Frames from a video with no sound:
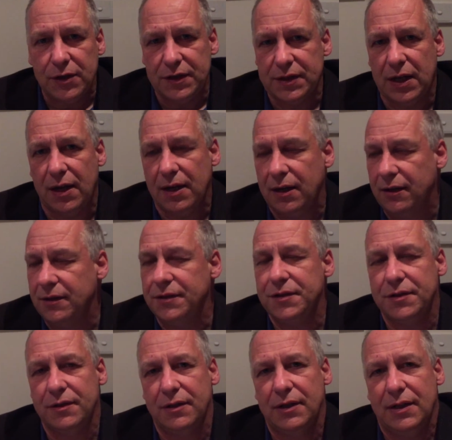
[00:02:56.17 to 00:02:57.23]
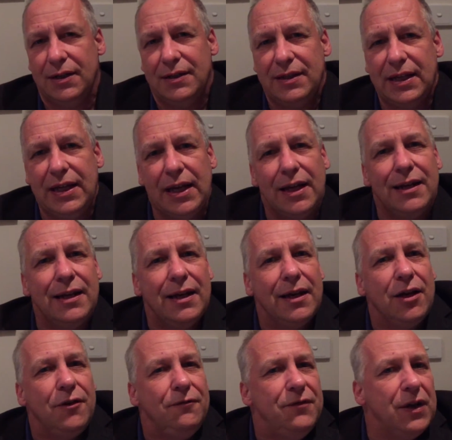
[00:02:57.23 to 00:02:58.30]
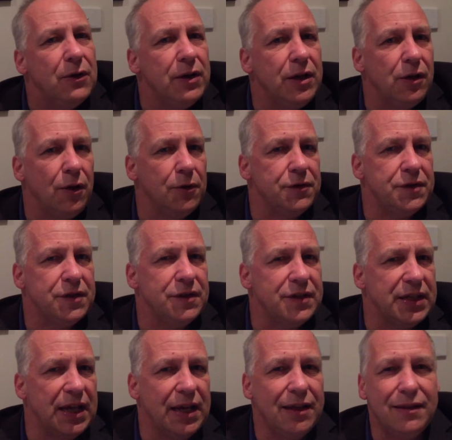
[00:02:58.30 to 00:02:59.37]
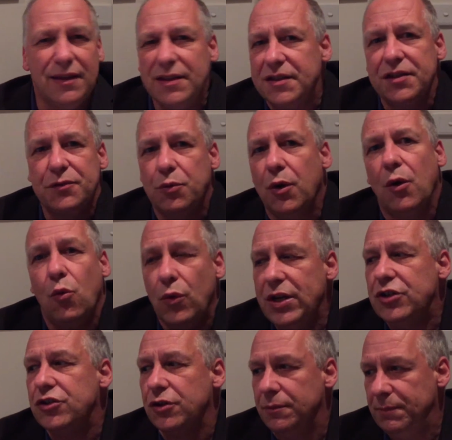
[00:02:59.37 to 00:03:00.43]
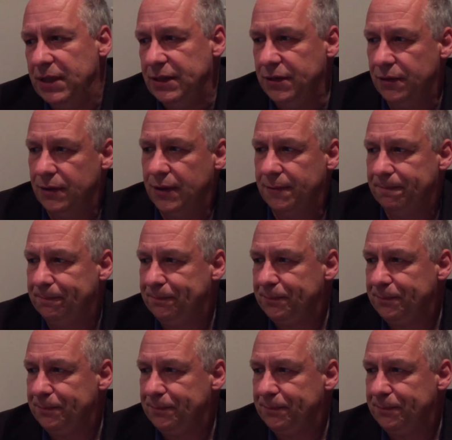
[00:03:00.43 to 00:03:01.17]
desires, they get very close to saying, this is what we should be doing.